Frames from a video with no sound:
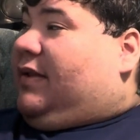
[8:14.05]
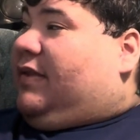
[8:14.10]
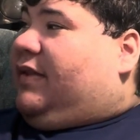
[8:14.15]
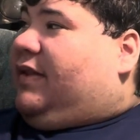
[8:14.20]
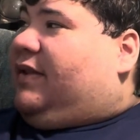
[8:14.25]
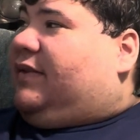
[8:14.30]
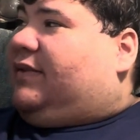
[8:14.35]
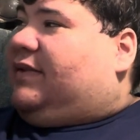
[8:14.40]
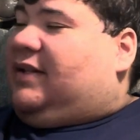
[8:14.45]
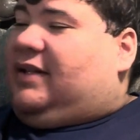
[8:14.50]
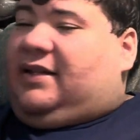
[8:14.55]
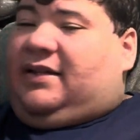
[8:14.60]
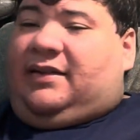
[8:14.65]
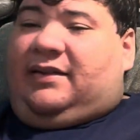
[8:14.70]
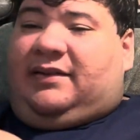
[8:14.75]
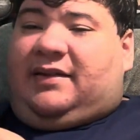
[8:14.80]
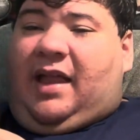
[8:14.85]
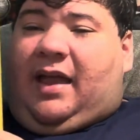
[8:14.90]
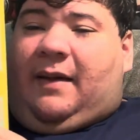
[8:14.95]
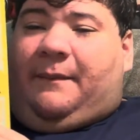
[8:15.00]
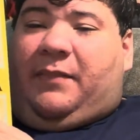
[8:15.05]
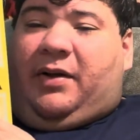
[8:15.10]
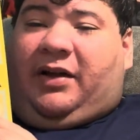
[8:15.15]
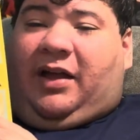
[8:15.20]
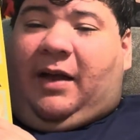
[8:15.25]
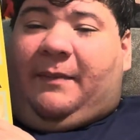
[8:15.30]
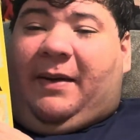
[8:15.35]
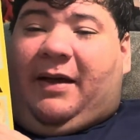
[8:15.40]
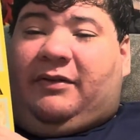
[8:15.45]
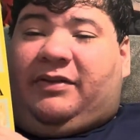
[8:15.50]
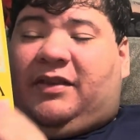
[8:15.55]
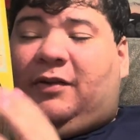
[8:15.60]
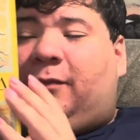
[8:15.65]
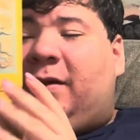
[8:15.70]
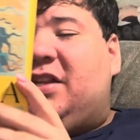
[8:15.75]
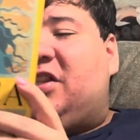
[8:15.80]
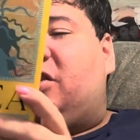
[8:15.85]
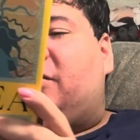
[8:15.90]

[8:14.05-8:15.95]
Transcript: This is a book about the witch